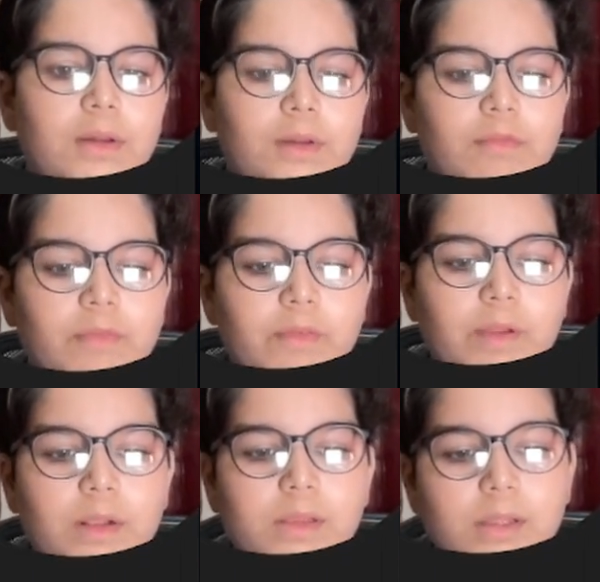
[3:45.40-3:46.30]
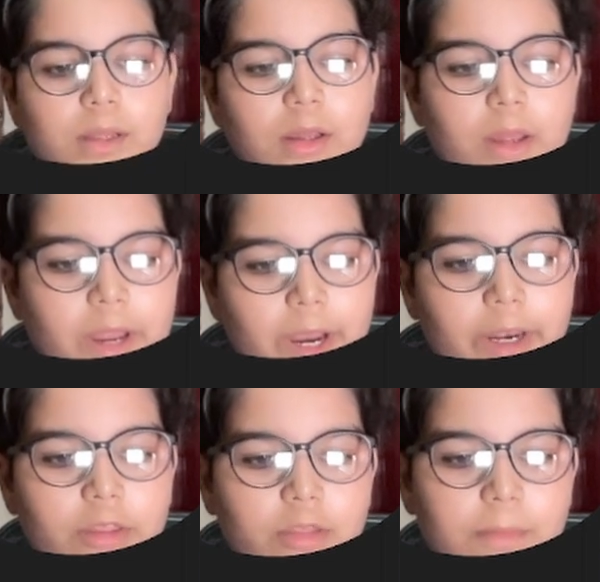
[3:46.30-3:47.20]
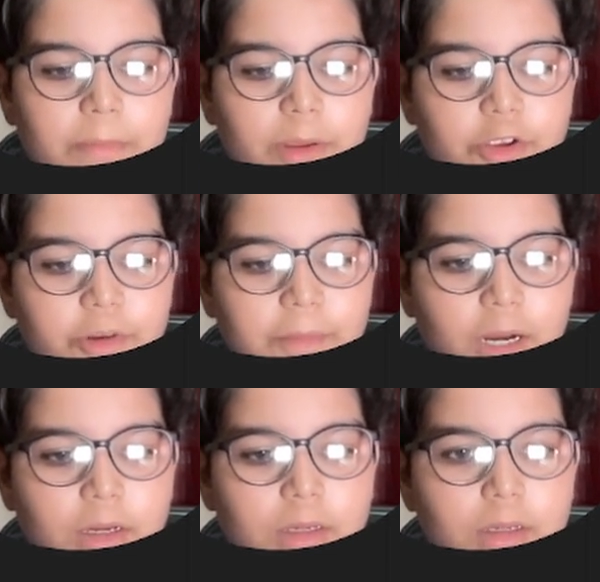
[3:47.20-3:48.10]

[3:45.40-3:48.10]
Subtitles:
We will add exclamation mark